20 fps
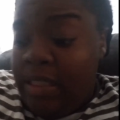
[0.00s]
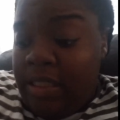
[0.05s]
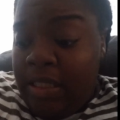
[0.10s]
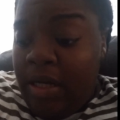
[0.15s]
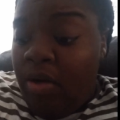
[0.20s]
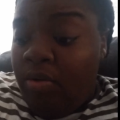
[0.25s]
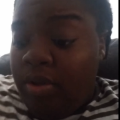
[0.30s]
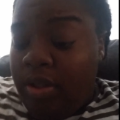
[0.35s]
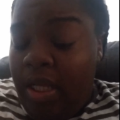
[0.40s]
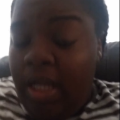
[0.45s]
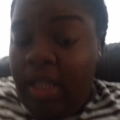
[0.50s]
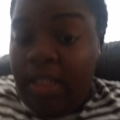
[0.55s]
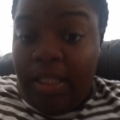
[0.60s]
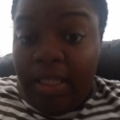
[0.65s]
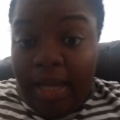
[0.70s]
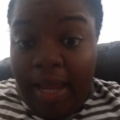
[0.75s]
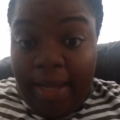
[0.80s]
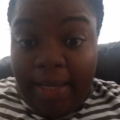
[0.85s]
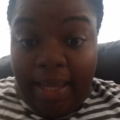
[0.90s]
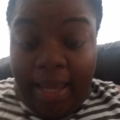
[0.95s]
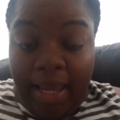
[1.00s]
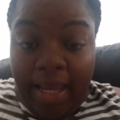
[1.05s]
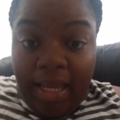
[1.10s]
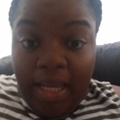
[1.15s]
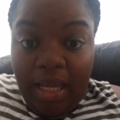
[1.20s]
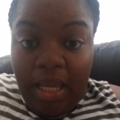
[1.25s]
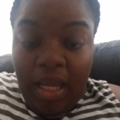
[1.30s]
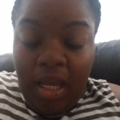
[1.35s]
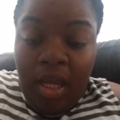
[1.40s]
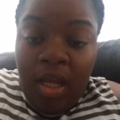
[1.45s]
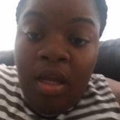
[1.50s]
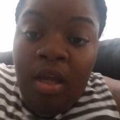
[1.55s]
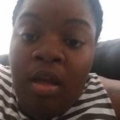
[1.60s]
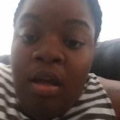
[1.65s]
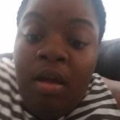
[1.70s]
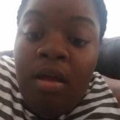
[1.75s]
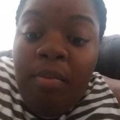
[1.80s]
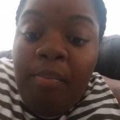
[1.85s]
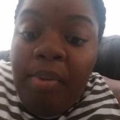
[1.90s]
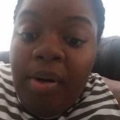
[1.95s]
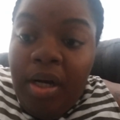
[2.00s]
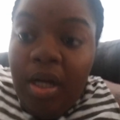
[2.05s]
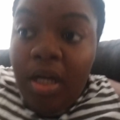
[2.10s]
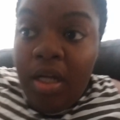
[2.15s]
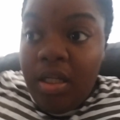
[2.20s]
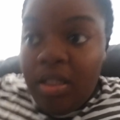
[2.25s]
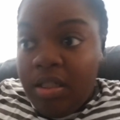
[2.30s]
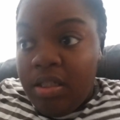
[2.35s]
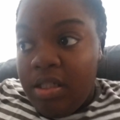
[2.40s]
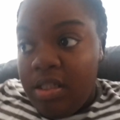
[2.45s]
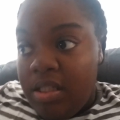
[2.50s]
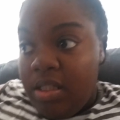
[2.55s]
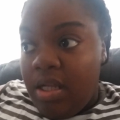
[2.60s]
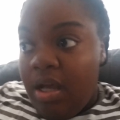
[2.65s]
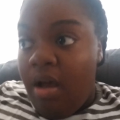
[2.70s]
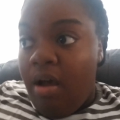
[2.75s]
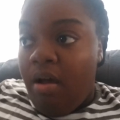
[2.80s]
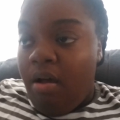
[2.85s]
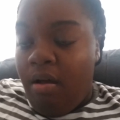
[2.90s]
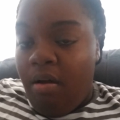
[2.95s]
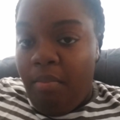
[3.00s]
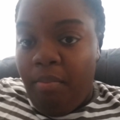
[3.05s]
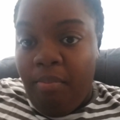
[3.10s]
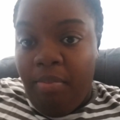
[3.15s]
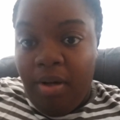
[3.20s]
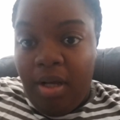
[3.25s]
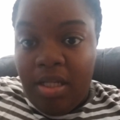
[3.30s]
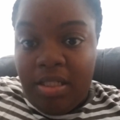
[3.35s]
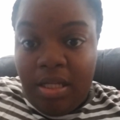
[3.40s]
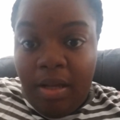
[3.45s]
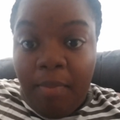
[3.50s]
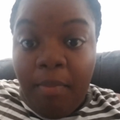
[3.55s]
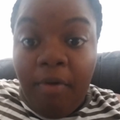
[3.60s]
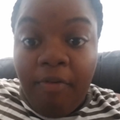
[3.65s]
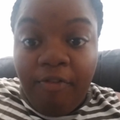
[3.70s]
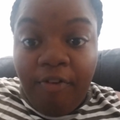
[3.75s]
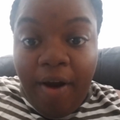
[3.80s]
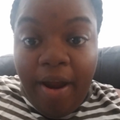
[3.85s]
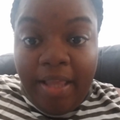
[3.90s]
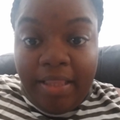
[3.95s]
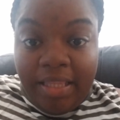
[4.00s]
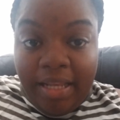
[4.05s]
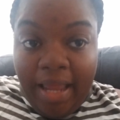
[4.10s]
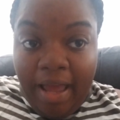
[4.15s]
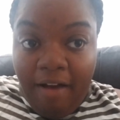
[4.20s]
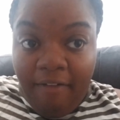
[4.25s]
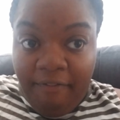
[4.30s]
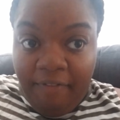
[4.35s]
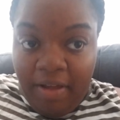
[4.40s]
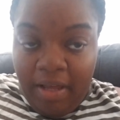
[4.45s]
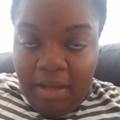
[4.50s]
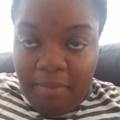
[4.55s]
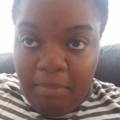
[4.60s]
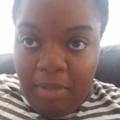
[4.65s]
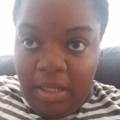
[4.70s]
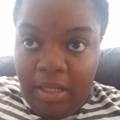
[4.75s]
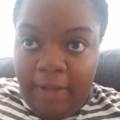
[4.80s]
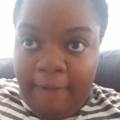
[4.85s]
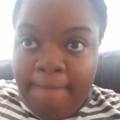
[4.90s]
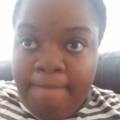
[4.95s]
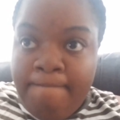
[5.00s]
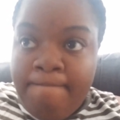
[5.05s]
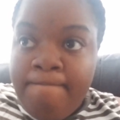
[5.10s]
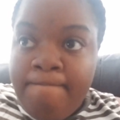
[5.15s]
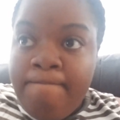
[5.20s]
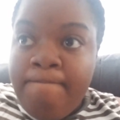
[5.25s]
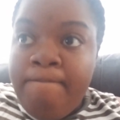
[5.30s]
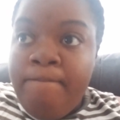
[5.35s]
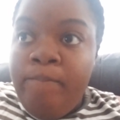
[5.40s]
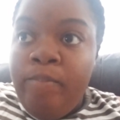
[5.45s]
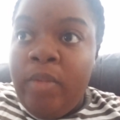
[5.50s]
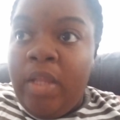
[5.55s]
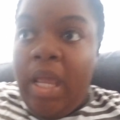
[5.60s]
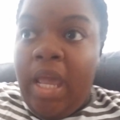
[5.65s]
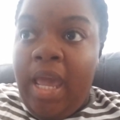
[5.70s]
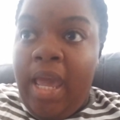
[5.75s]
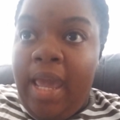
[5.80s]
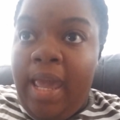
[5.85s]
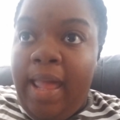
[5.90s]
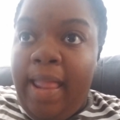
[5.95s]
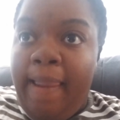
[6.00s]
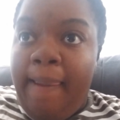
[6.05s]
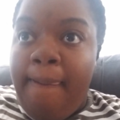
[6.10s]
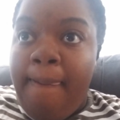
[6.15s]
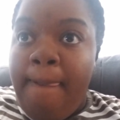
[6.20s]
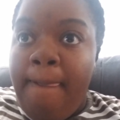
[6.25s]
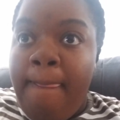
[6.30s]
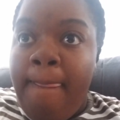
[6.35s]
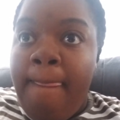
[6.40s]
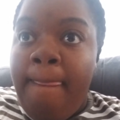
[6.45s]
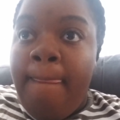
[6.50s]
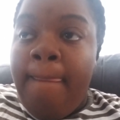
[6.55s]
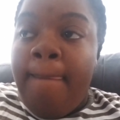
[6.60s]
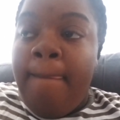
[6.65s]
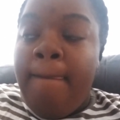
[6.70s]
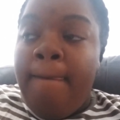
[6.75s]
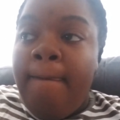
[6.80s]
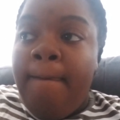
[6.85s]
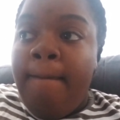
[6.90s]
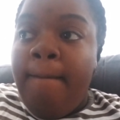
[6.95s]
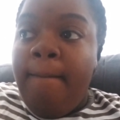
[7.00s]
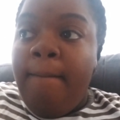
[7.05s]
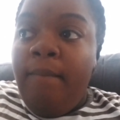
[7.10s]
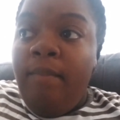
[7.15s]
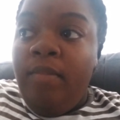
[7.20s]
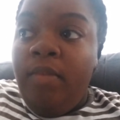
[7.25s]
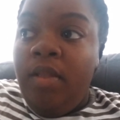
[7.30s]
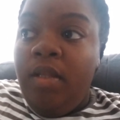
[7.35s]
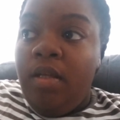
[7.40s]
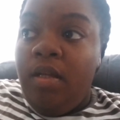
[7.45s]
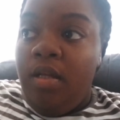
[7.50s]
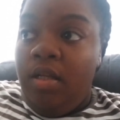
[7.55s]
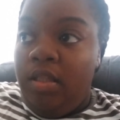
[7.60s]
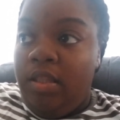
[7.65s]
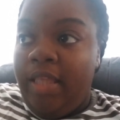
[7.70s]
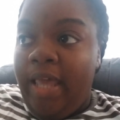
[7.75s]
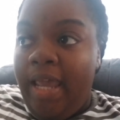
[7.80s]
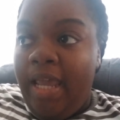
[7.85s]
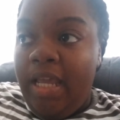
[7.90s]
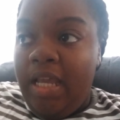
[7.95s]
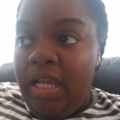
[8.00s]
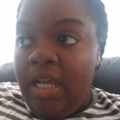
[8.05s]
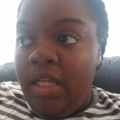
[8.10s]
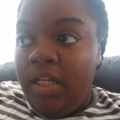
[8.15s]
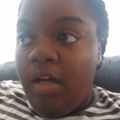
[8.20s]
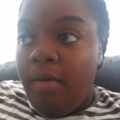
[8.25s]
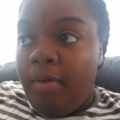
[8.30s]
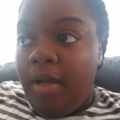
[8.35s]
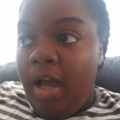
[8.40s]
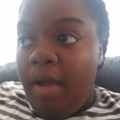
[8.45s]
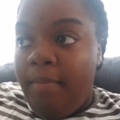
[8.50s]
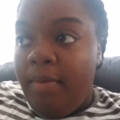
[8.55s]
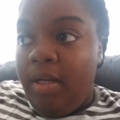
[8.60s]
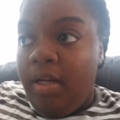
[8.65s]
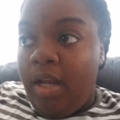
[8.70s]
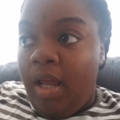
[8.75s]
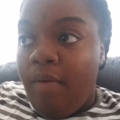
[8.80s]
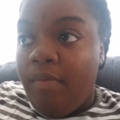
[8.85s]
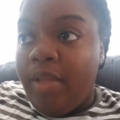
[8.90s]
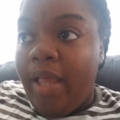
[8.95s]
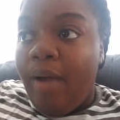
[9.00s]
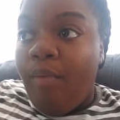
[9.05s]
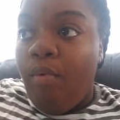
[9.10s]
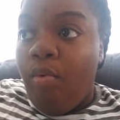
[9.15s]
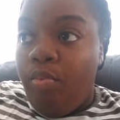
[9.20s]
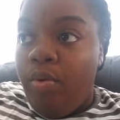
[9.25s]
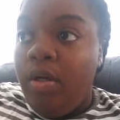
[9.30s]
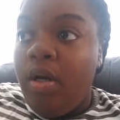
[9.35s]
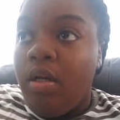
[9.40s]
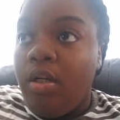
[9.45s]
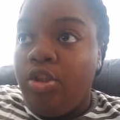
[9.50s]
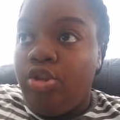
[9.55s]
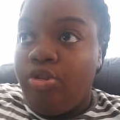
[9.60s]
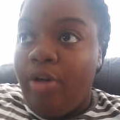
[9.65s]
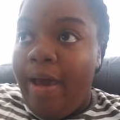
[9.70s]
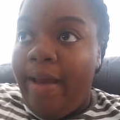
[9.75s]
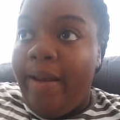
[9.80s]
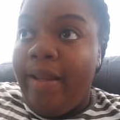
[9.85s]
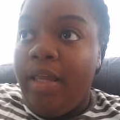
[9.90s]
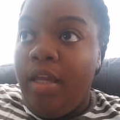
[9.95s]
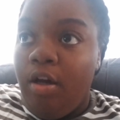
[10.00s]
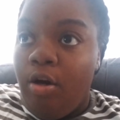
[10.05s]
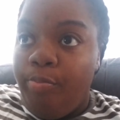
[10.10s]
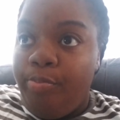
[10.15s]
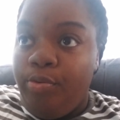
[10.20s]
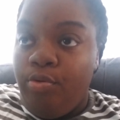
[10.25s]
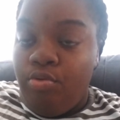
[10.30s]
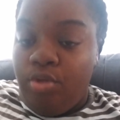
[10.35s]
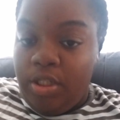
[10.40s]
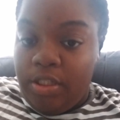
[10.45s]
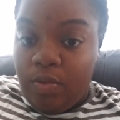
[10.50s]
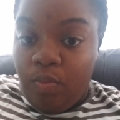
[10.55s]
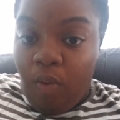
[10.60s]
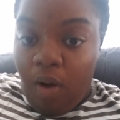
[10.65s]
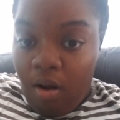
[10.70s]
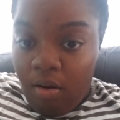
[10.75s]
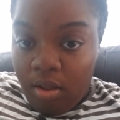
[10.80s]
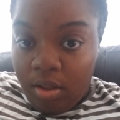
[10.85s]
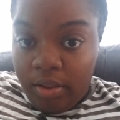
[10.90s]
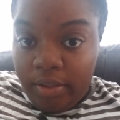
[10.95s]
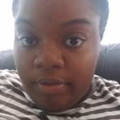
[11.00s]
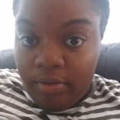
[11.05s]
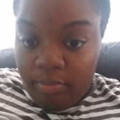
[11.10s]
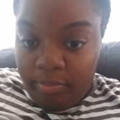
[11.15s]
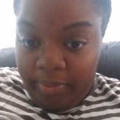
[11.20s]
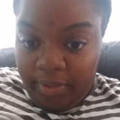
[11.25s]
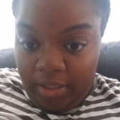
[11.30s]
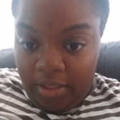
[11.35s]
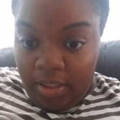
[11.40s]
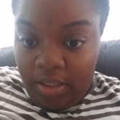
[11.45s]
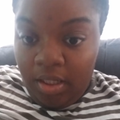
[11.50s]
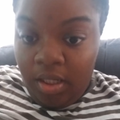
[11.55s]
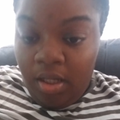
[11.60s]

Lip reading: don't think that I can, because I'm afraid that I'll vomit. And they end up coming, and they were like, well, we're going to try to help you just walk a little bit.